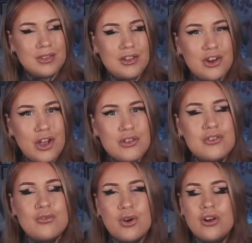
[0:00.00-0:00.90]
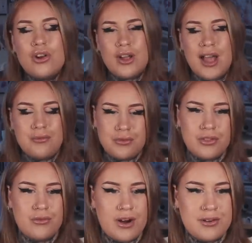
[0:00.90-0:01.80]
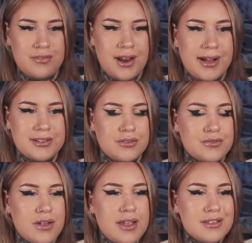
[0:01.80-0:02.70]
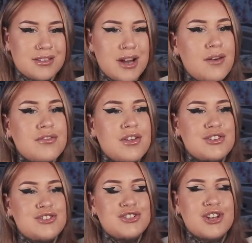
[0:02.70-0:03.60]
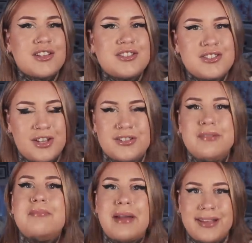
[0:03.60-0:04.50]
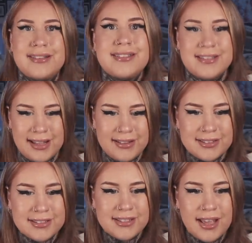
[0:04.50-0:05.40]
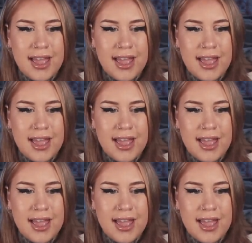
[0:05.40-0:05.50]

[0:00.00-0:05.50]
You know, you've got to look out for the red flags of stuff that just doesn't make sense.